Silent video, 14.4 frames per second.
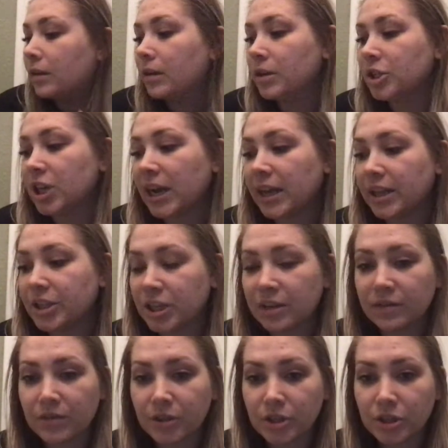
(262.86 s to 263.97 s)
challenging
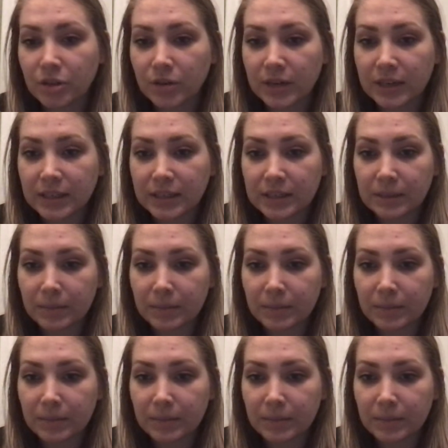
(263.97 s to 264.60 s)
for students